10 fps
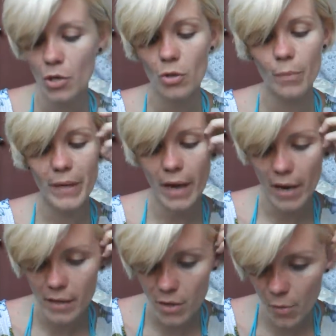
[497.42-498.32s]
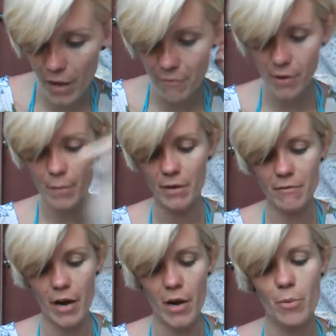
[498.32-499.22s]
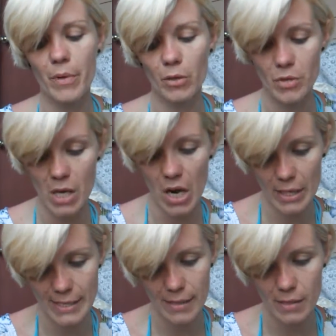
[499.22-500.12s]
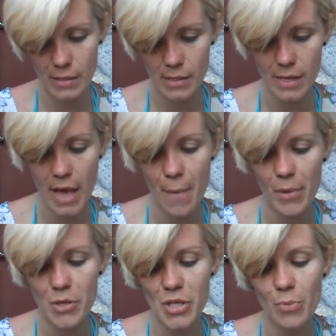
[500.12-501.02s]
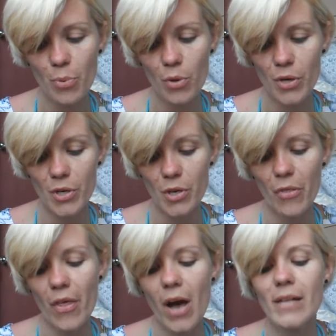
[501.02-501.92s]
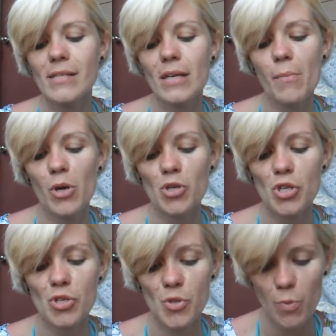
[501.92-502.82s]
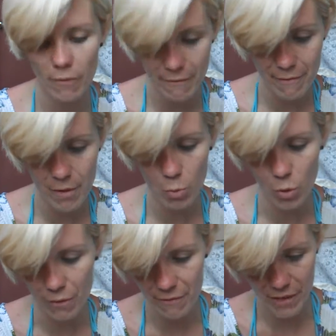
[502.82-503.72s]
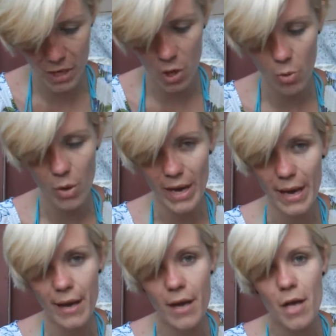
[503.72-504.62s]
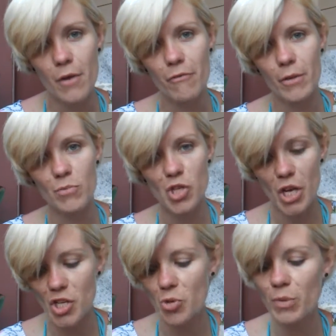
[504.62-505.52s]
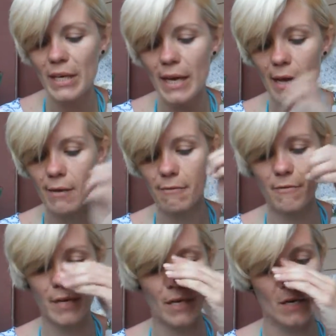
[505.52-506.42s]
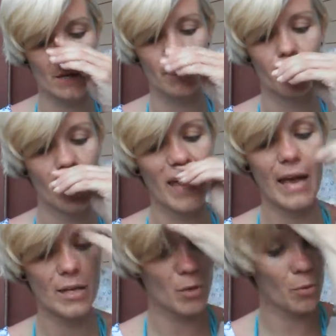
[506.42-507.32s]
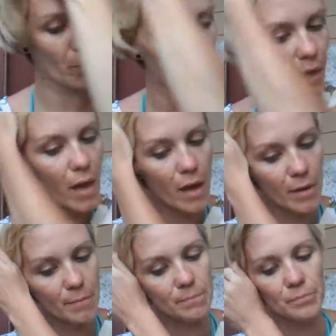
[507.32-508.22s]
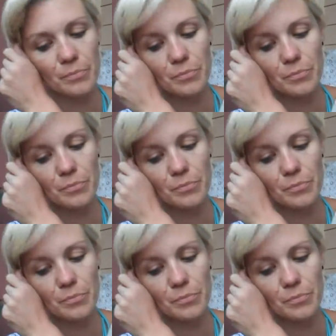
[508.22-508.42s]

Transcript: You'll be guided away from environmental toxins, and most important, your thoughts and emotions will, will veer away from judgment and fear, and you will become